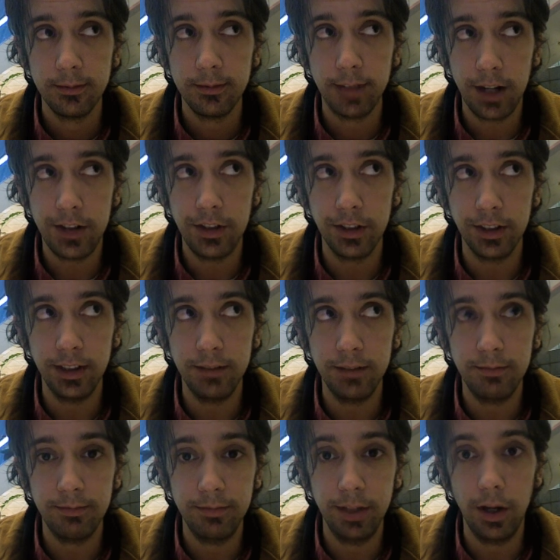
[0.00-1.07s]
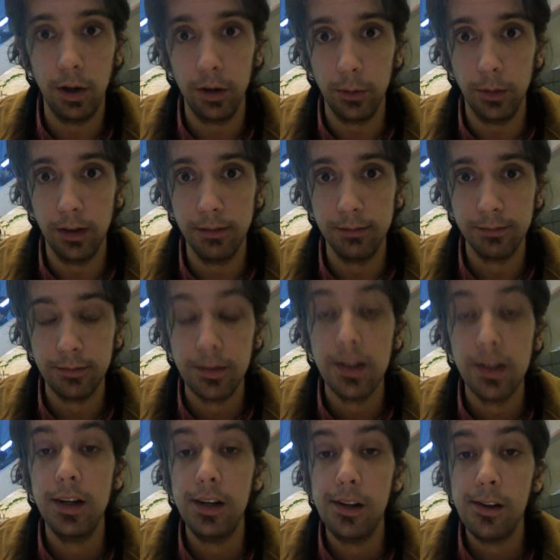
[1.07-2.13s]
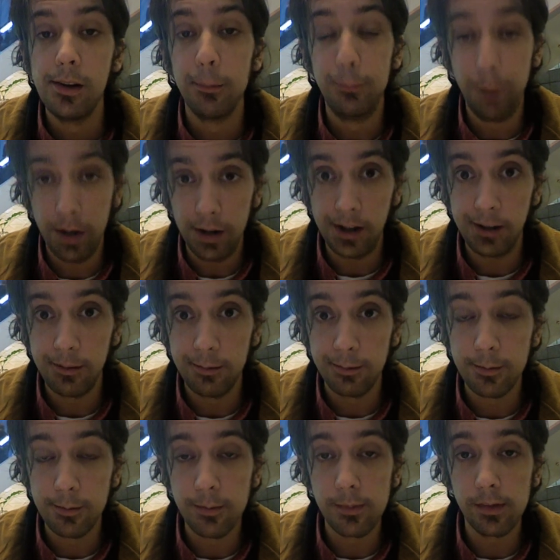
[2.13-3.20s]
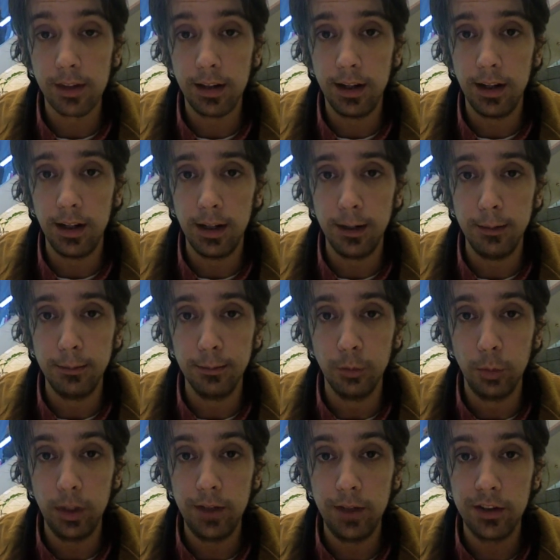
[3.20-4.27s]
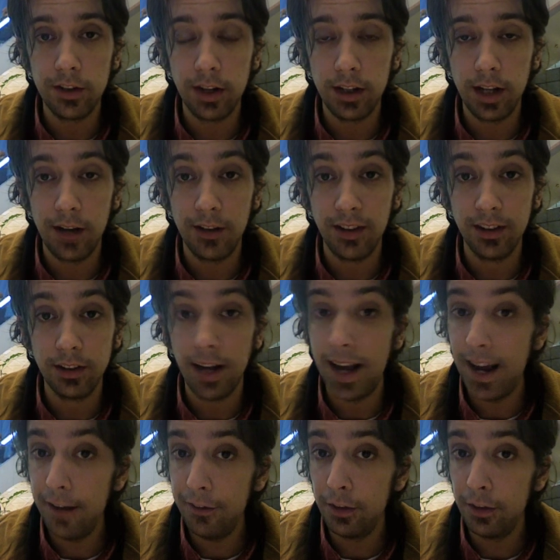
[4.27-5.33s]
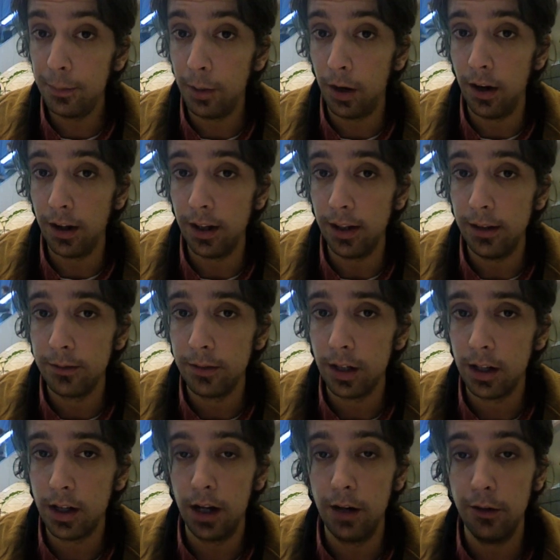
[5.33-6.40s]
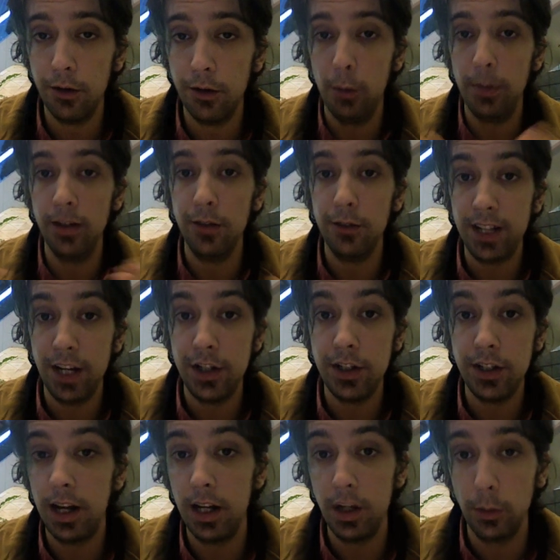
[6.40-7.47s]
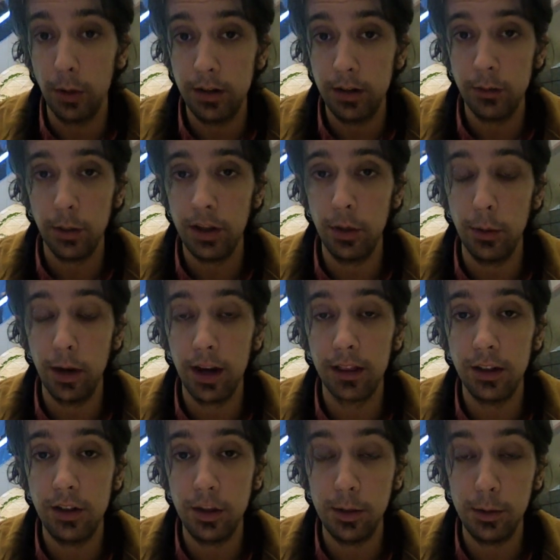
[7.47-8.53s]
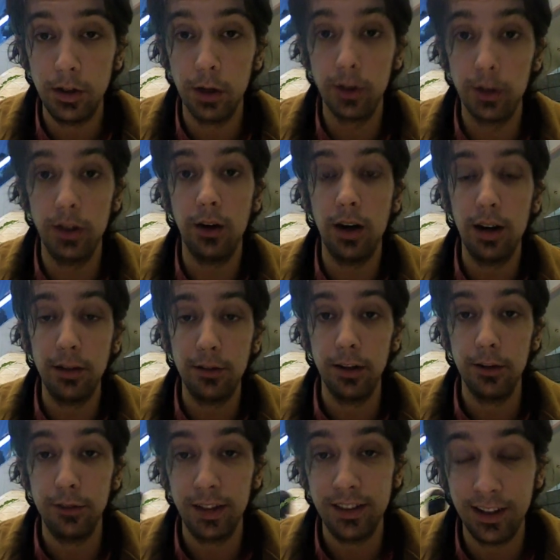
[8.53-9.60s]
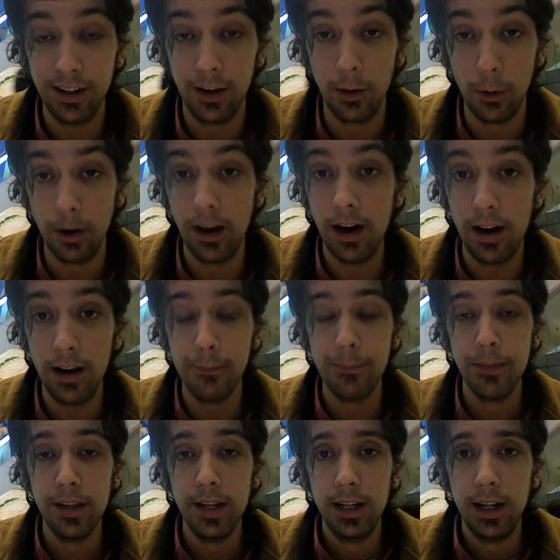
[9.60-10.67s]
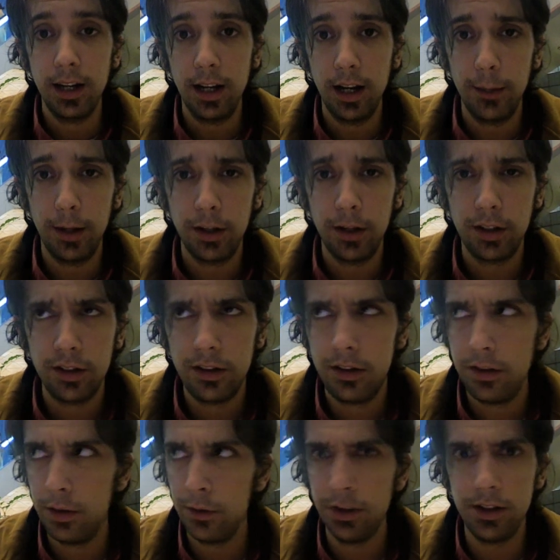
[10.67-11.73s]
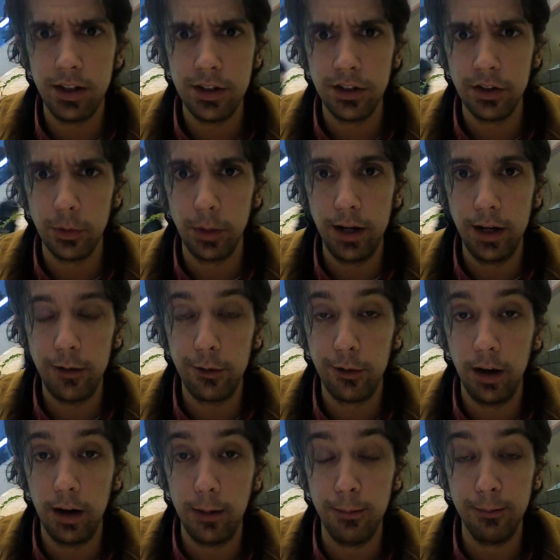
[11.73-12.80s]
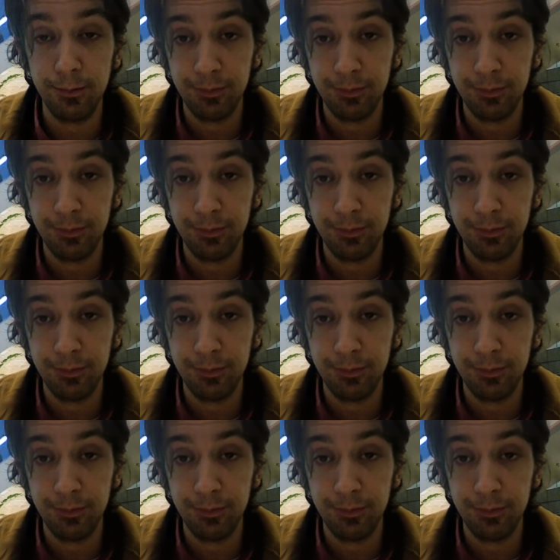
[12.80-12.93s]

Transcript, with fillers: Actually, the only one. But um, we've decided to have a little after party, a kind of open invitation to anyone, whether you were at the Tokyo Live event or not, uh, about two, three stations away from